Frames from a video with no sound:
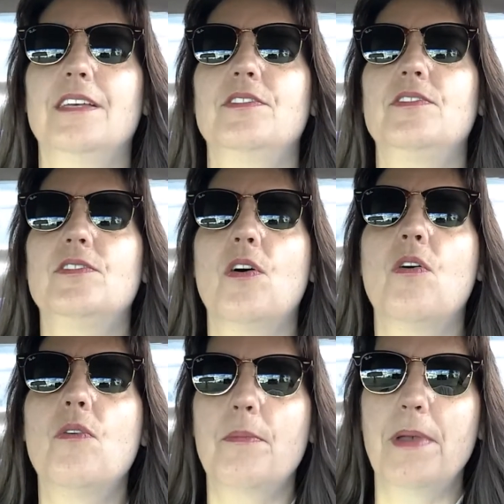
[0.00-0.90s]
is
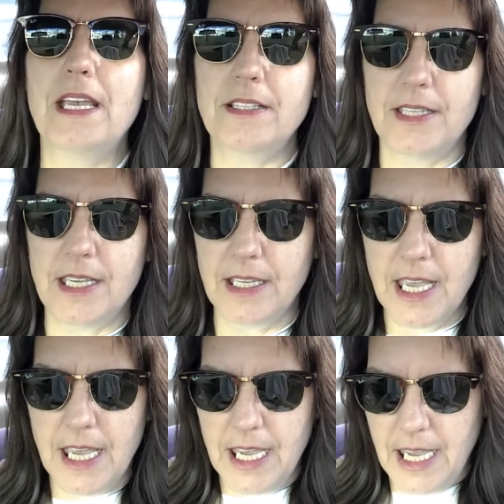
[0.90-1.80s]
so amazing.
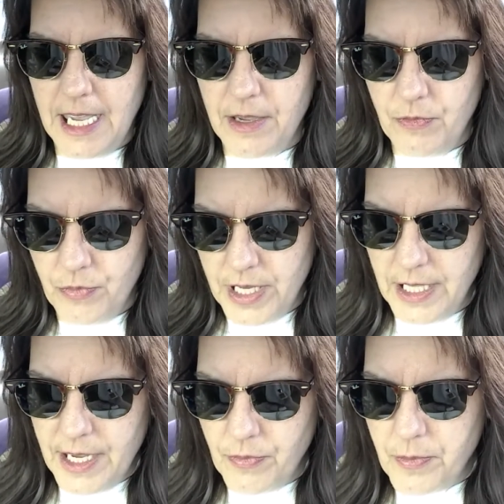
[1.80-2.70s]
It
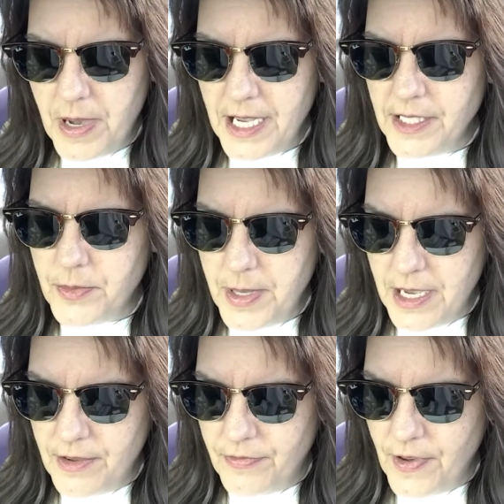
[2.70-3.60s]
really reminds
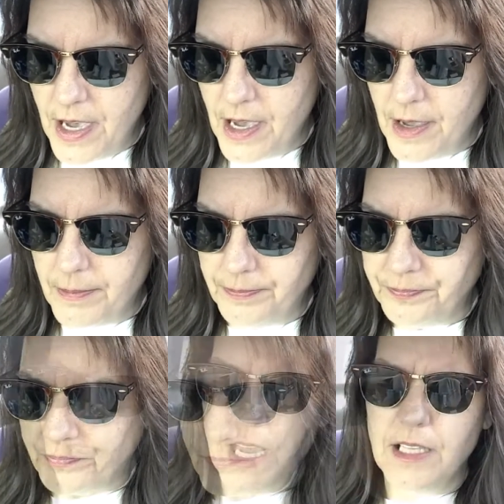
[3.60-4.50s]
me of um,
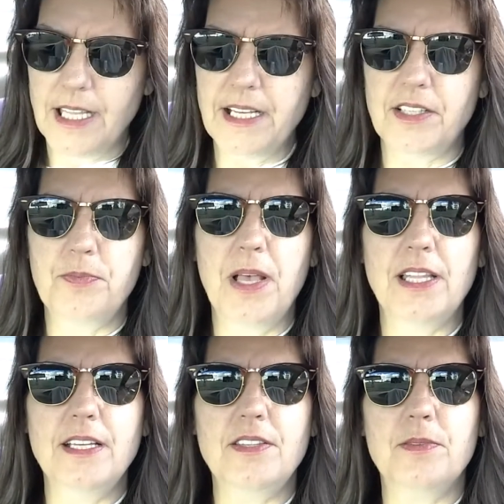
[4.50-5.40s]
like
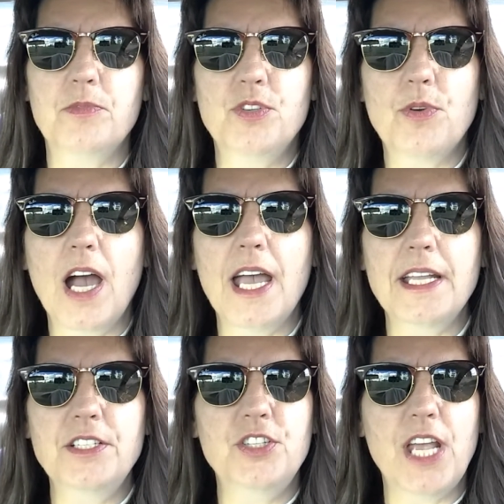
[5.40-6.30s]
smelling some
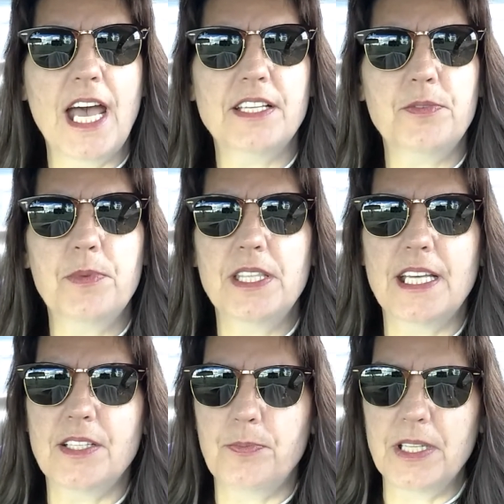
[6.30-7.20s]
dried jasmine
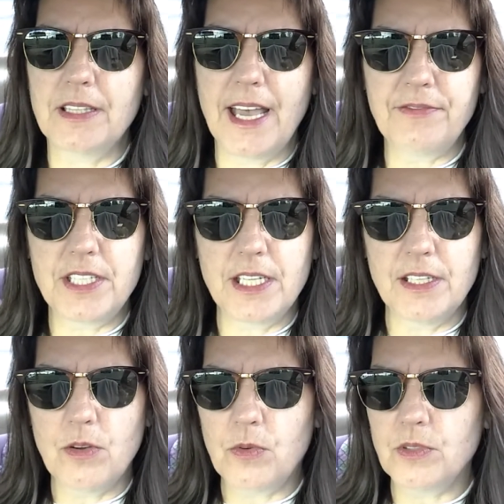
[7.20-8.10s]
that's been left in
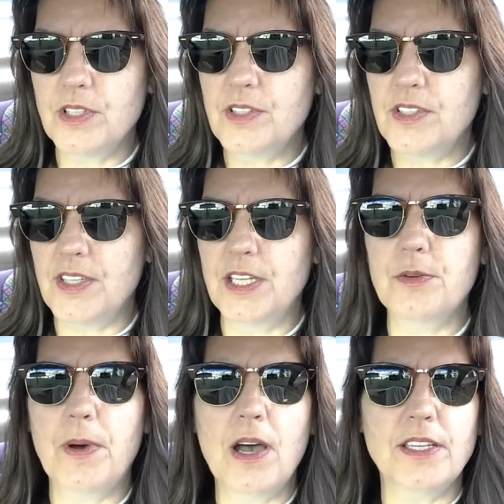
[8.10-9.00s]
an old
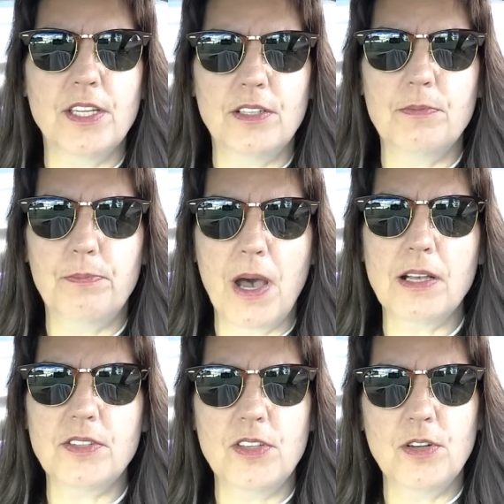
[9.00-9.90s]
cedar
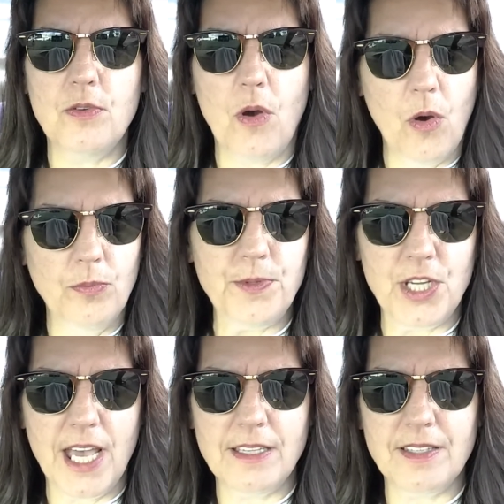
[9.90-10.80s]
box, you know, a hope
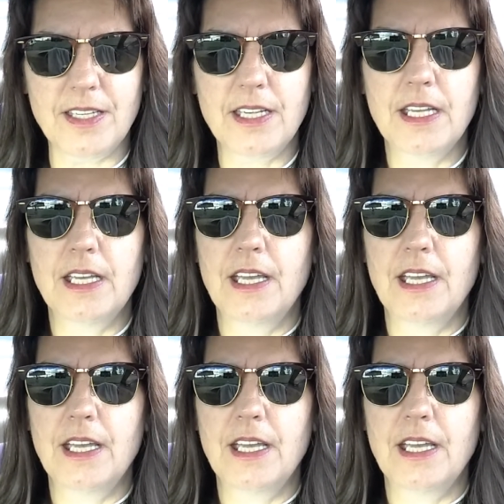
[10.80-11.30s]
chest.